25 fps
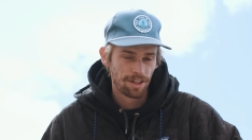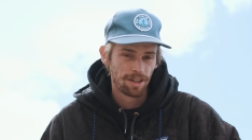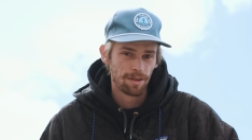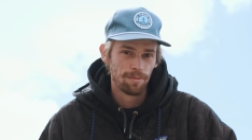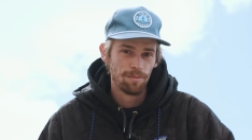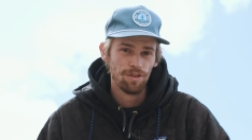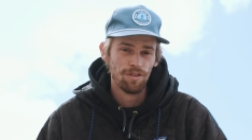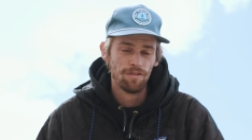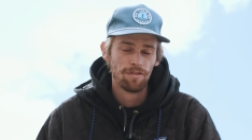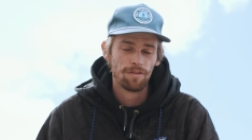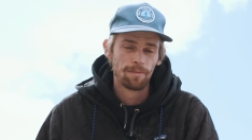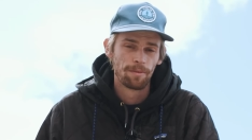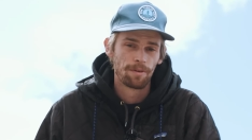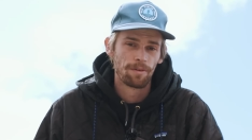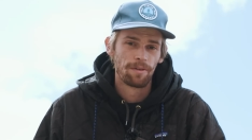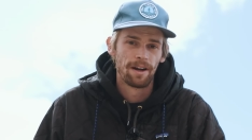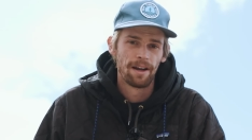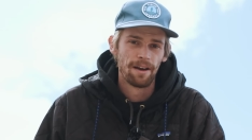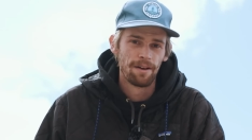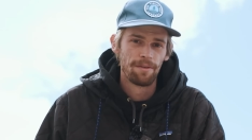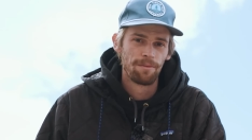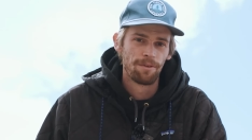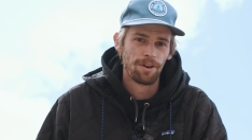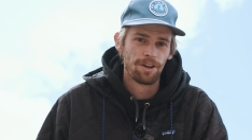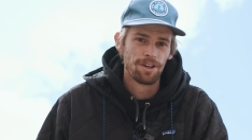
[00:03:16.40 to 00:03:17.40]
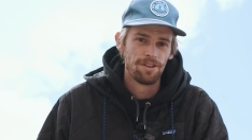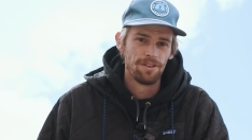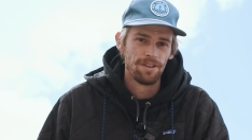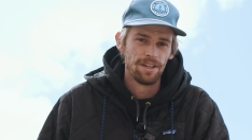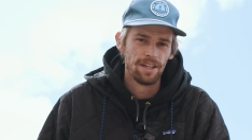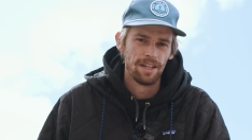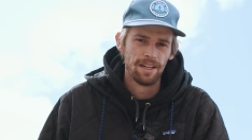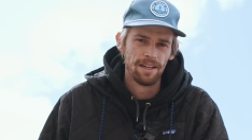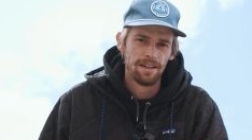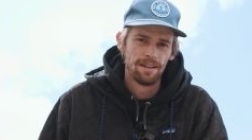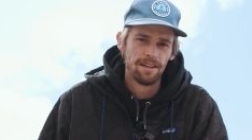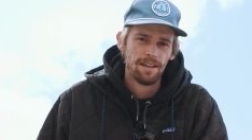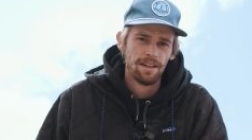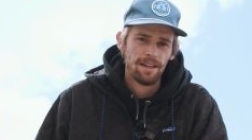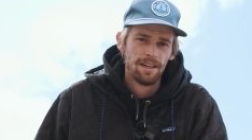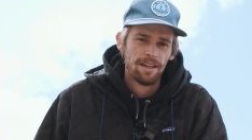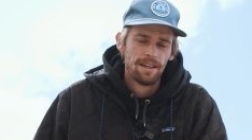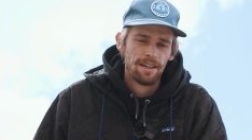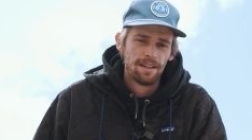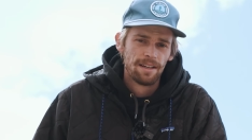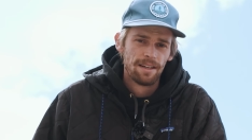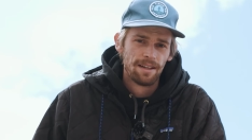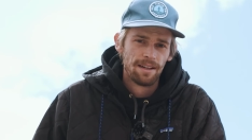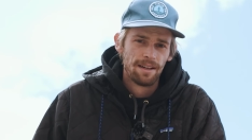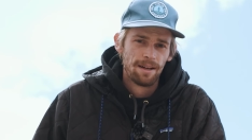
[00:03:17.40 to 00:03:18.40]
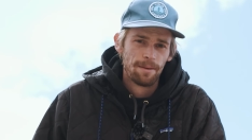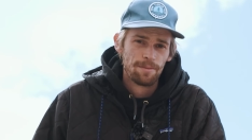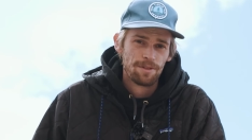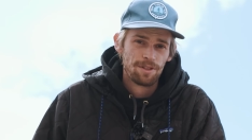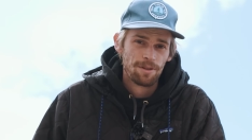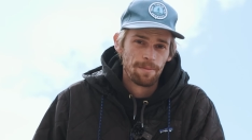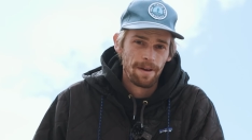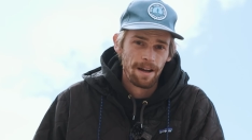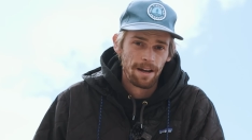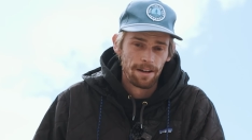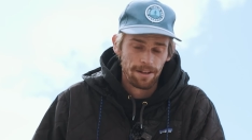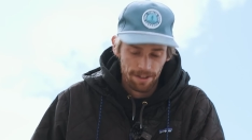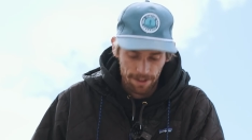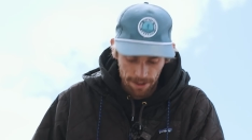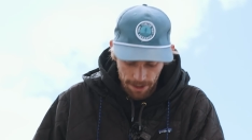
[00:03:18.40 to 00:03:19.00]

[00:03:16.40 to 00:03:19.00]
You can move them around where you need um, to mount